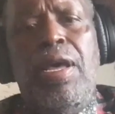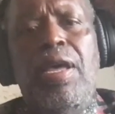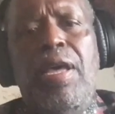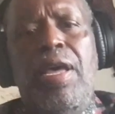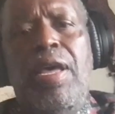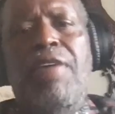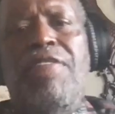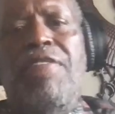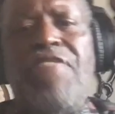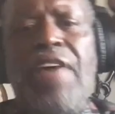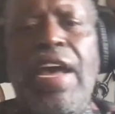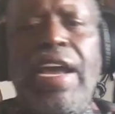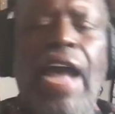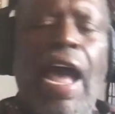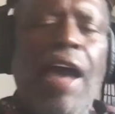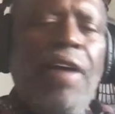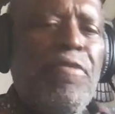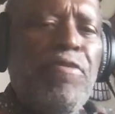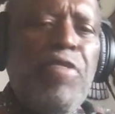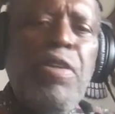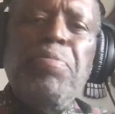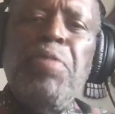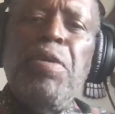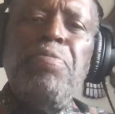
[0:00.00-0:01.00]
In fact, I
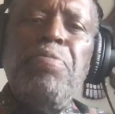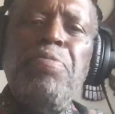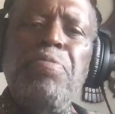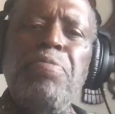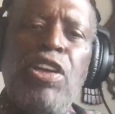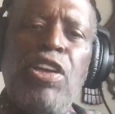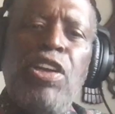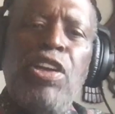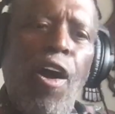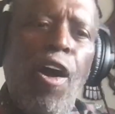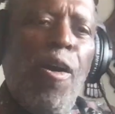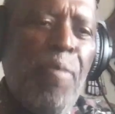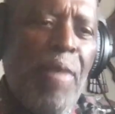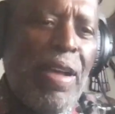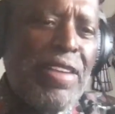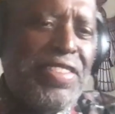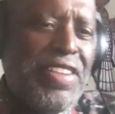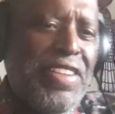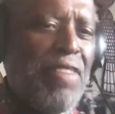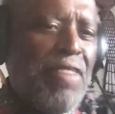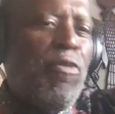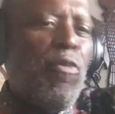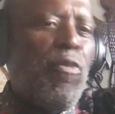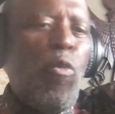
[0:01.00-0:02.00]
recall
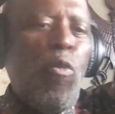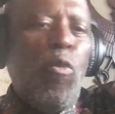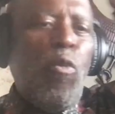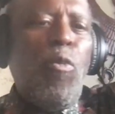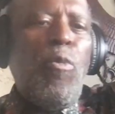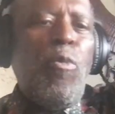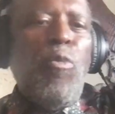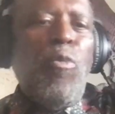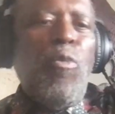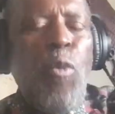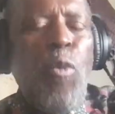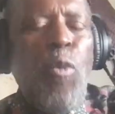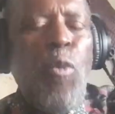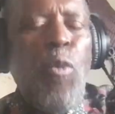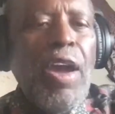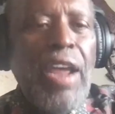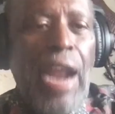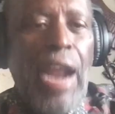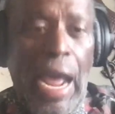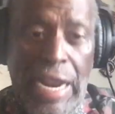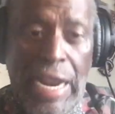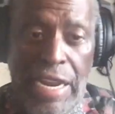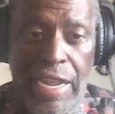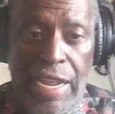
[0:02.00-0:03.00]
myself walking.
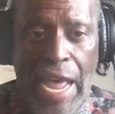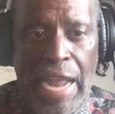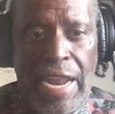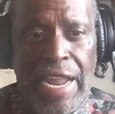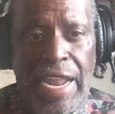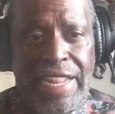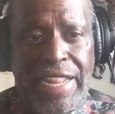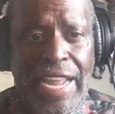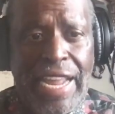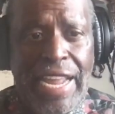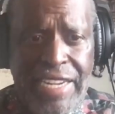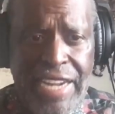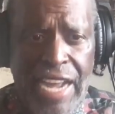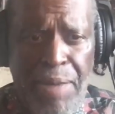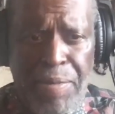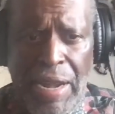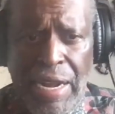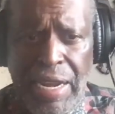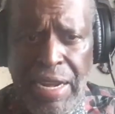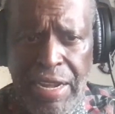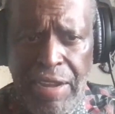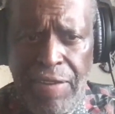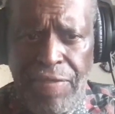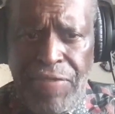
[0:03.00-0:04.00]
At that time, I
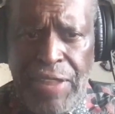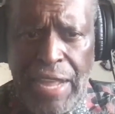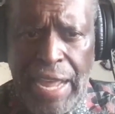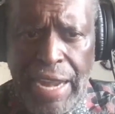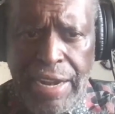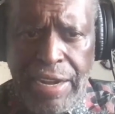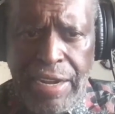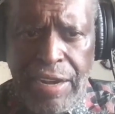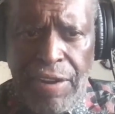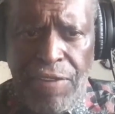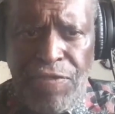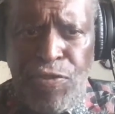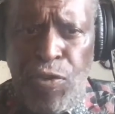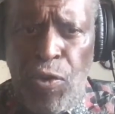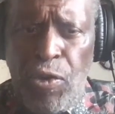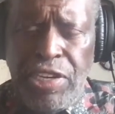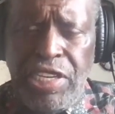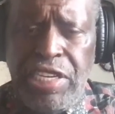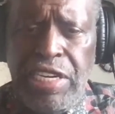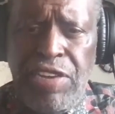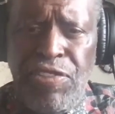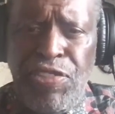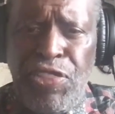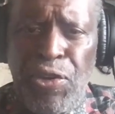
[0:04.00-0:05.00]
lived at
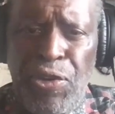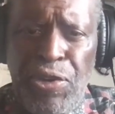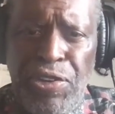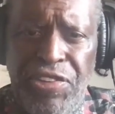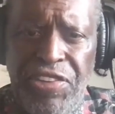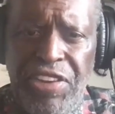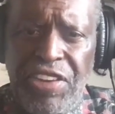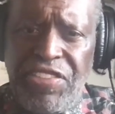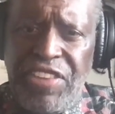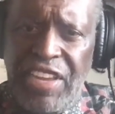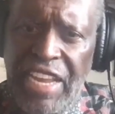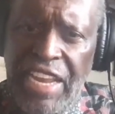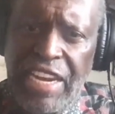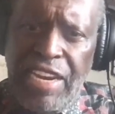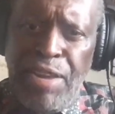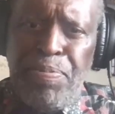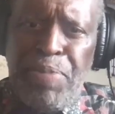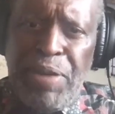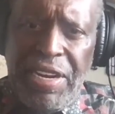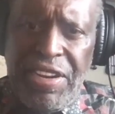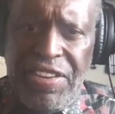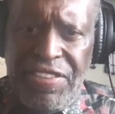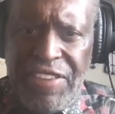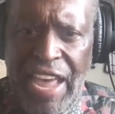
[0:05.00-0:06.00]
1436
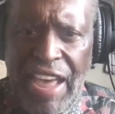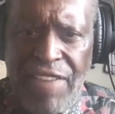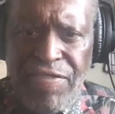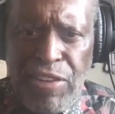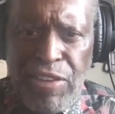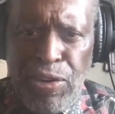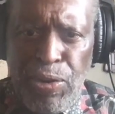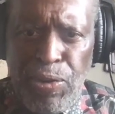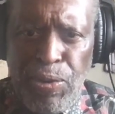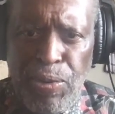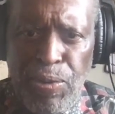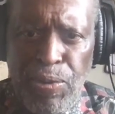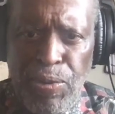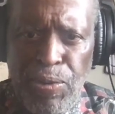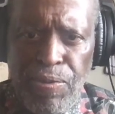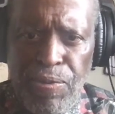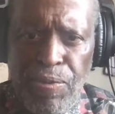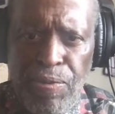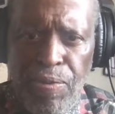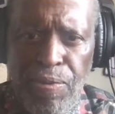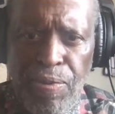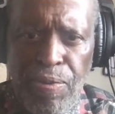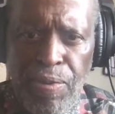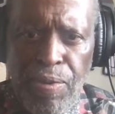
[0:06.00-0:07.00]
Independence Avenue,
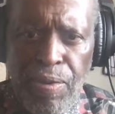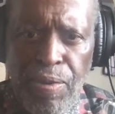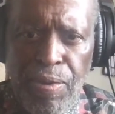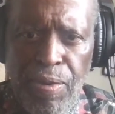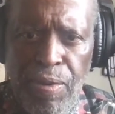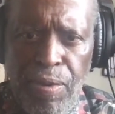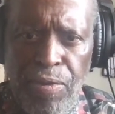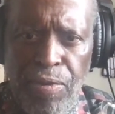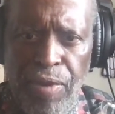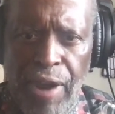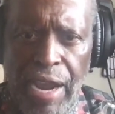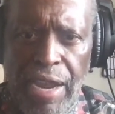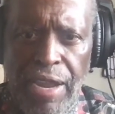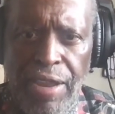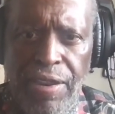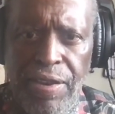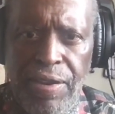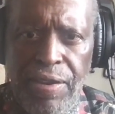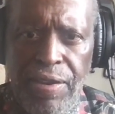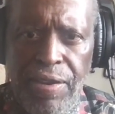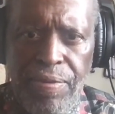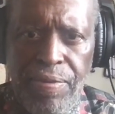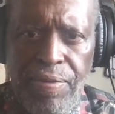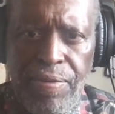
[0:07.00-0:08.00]
right,
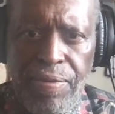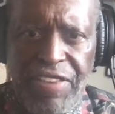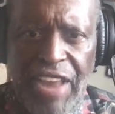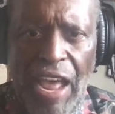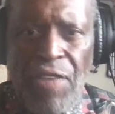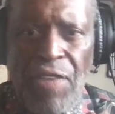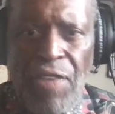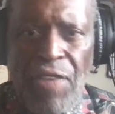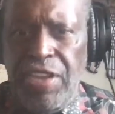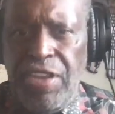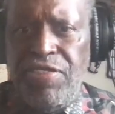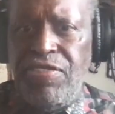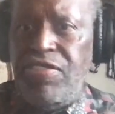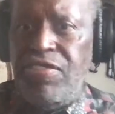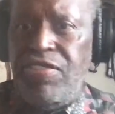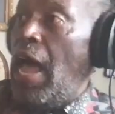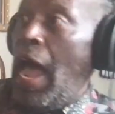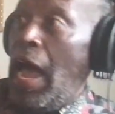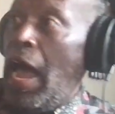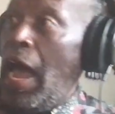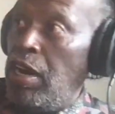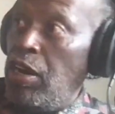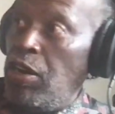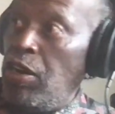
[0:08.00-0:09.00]
southeast.
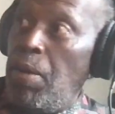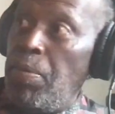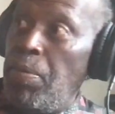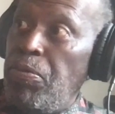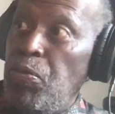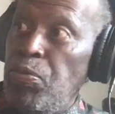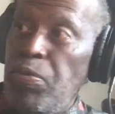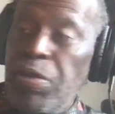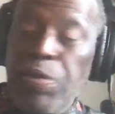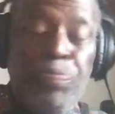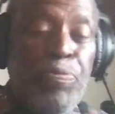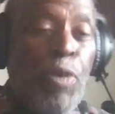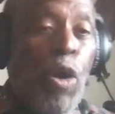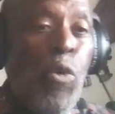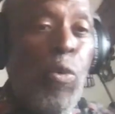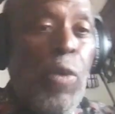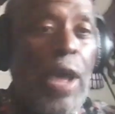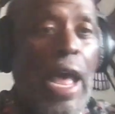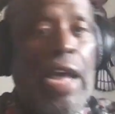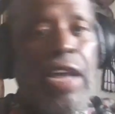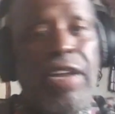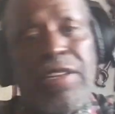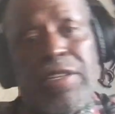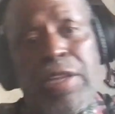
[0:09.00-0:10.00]
I can look up both
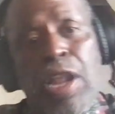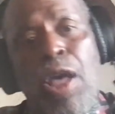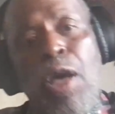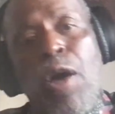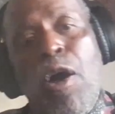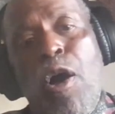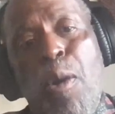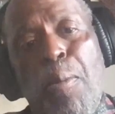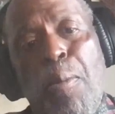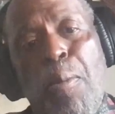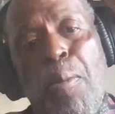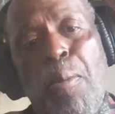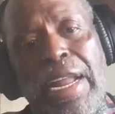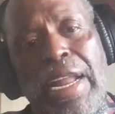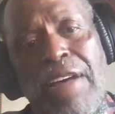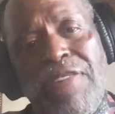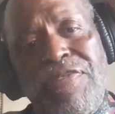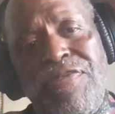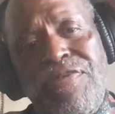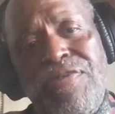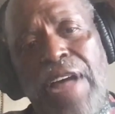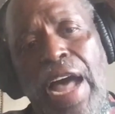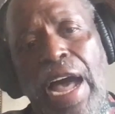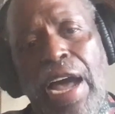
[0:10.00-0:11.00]
ways. On my
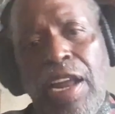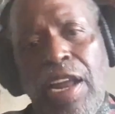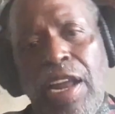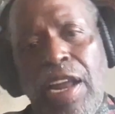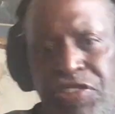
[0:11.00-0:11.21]
left, I can